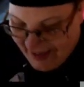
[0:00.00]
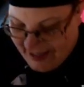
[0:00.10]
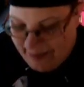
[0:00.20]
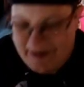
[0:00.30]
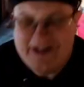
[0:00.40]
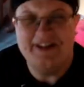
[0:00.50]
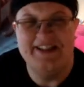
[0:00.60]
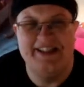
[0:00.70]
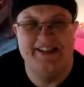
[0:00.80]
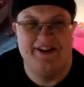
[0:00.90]
Especially
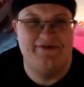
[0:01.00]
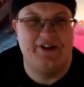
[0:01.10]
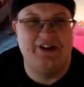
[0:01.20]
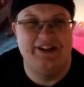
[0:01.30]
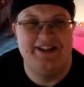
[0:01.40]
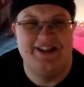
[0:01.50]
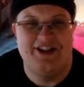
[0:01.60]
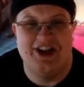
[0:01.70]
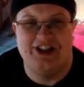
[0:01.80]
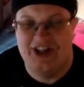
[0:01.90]
since I fall into
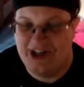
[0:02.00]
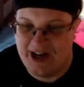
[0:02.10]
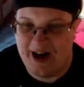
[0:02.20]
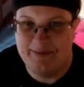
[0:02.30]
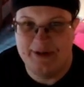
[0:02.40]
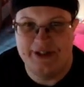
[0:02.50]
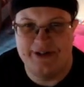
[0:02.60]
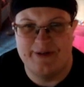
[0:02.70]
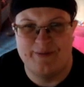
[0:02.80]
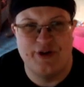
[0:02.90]
Cheshire Cat
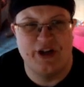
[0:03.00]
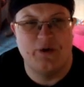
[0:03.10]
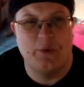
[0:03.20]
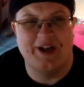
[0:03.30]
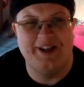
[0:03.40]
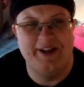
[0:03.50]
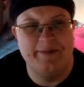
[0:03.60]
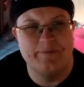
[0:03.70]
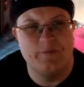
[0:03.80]
persona pretty quickly.